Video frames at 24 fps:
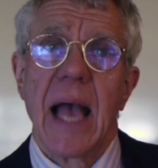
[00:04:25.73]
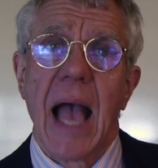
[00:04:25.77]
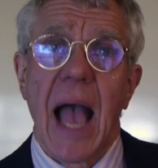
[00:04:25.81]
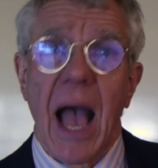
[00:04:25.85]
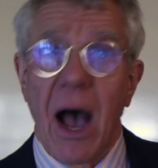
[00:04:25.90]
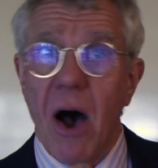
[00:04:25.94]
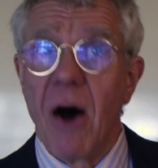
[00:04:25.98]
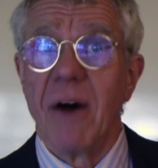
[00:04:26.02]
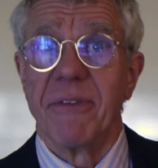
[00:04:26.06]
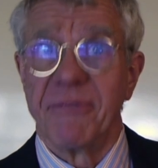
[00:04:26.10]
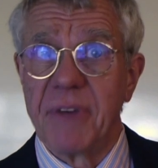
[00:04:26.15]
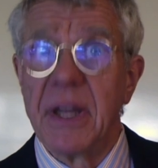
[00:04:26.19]

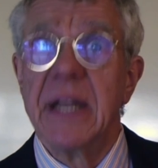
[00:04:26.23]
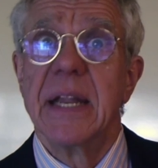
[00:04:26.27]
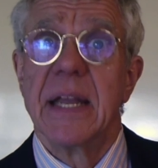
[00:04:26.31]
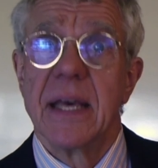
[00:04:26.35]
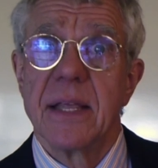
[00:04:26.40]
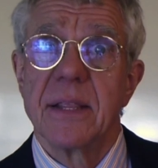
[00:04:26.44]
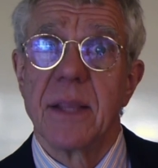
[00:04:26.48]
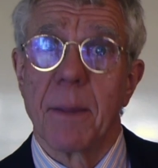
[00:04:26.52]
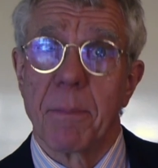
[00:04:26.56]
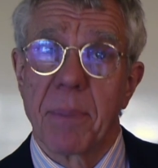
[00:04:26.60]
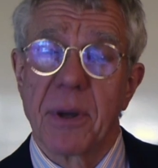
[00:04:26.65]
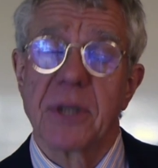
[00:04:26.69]
Often,
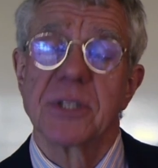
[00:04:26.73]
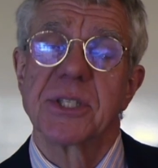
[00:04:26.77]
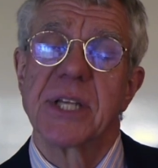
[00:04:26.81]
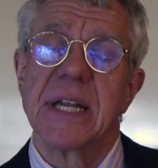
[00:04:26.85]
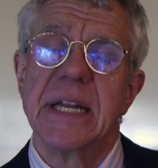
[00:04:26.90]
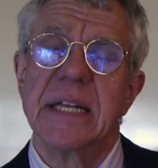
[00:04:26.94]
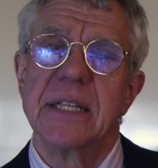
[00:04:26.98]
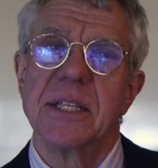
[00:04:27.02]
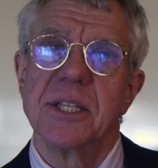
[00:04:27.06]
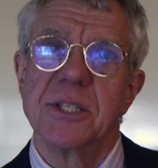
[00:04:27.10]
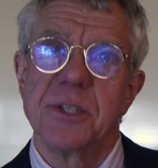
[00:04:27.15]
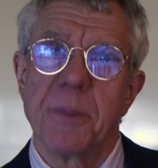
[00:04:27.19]
the person
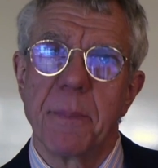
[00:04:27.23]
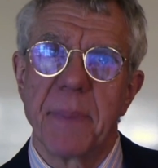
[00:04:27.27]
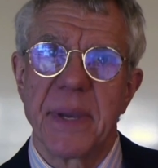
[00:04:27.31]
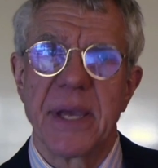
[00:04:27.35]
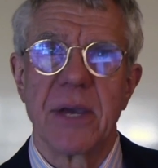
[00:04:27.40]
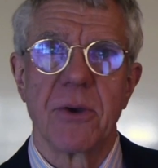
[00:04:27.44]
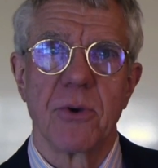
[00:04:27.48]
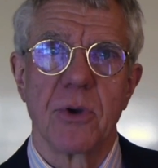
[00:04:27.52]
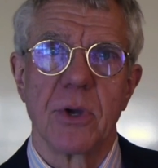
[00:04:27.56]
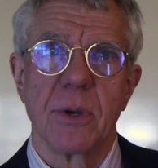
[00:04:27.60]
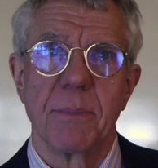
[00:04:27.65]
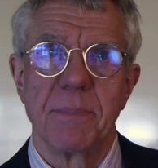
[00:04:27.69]
in the
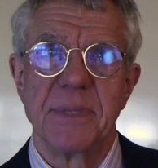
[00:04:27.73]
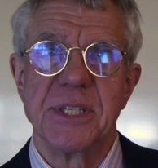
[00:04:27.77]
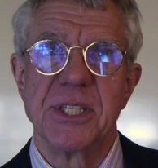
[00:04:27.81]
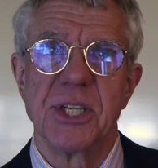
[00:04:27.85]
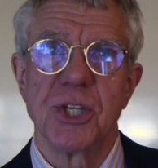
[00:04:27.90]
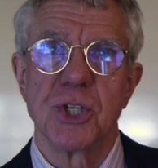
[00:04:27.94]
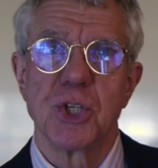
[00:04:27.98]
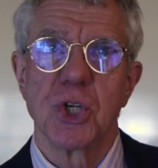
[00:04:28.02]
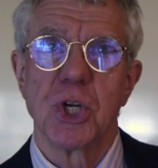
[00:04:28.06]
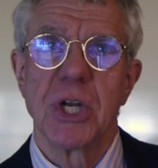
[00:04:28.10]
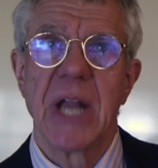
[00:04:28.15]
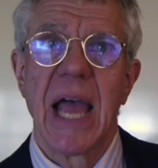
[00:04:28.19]
superior
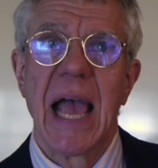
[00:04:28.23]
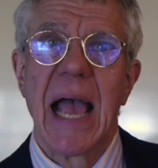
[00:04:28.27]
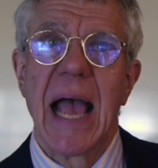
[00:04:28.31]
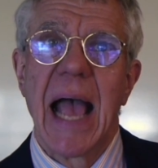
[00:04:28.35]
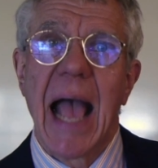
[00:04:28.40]
position